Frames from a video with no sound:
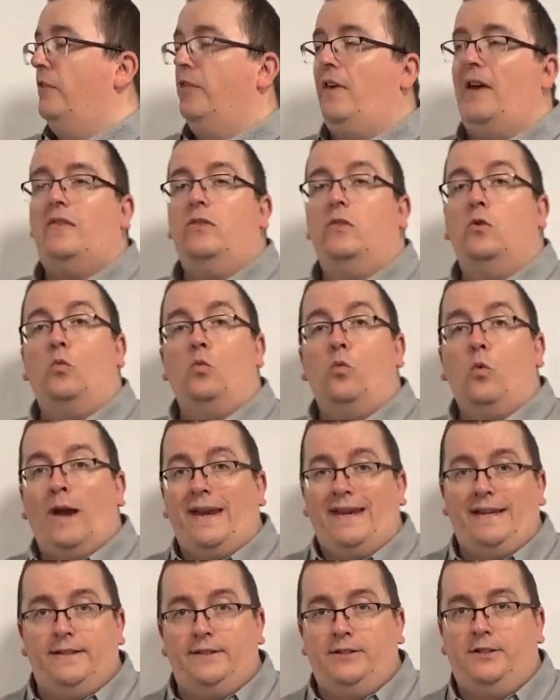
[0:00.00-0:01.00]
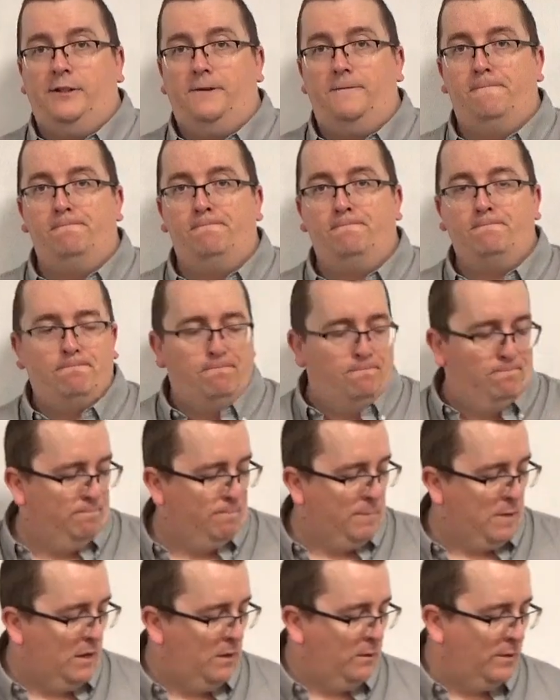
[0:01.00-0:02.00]
than the weight.
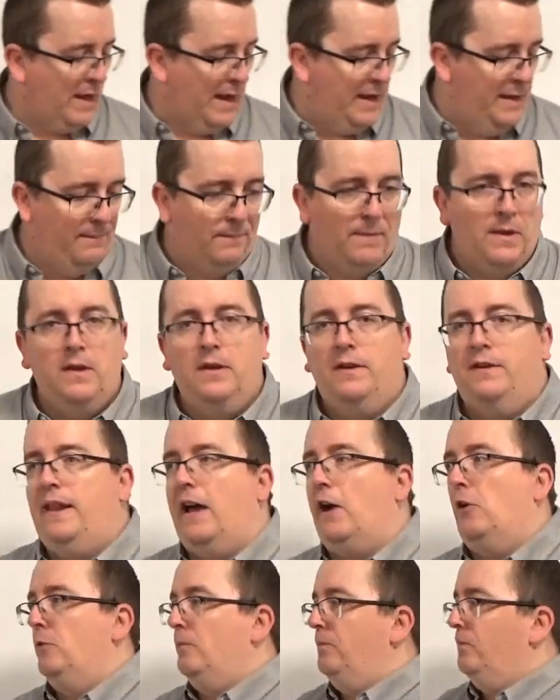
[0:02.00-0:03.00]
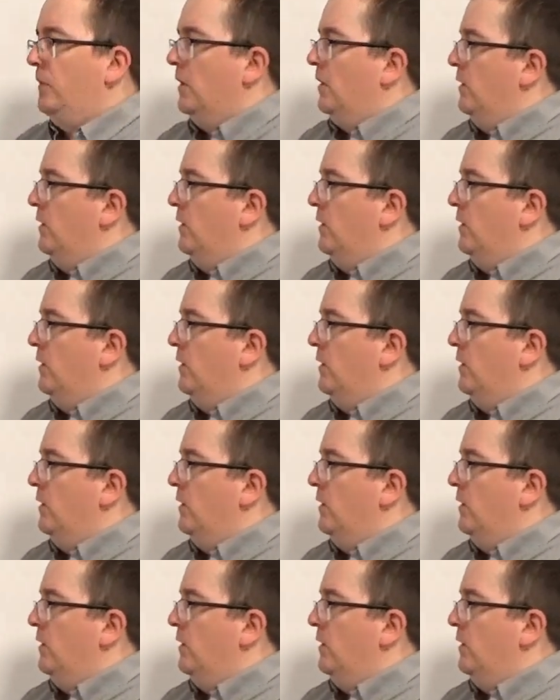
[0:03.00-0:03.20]
Okay, now